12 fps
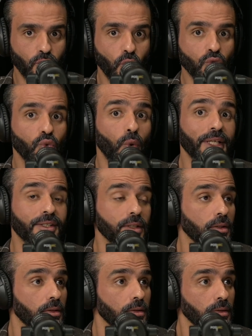Don't
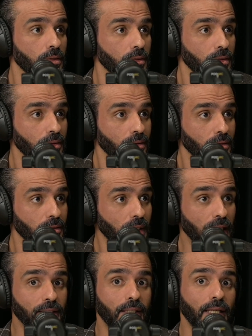waste it.
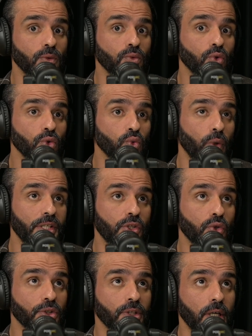And then don't
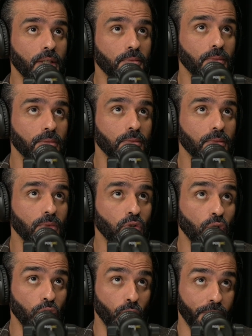waste your time
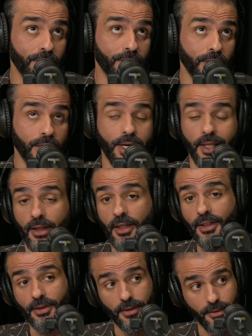so you will regret
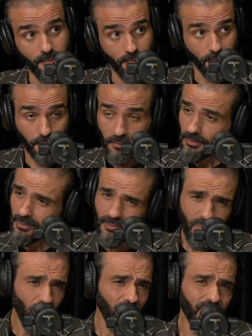later.
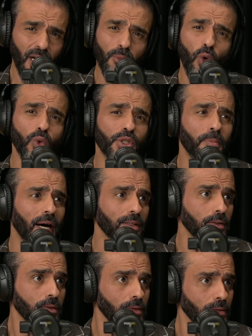Time always
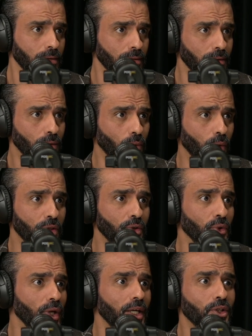passes,
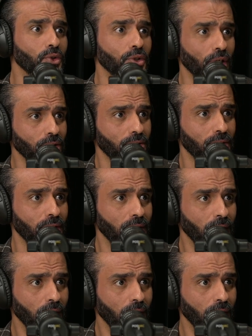whether you like it or not.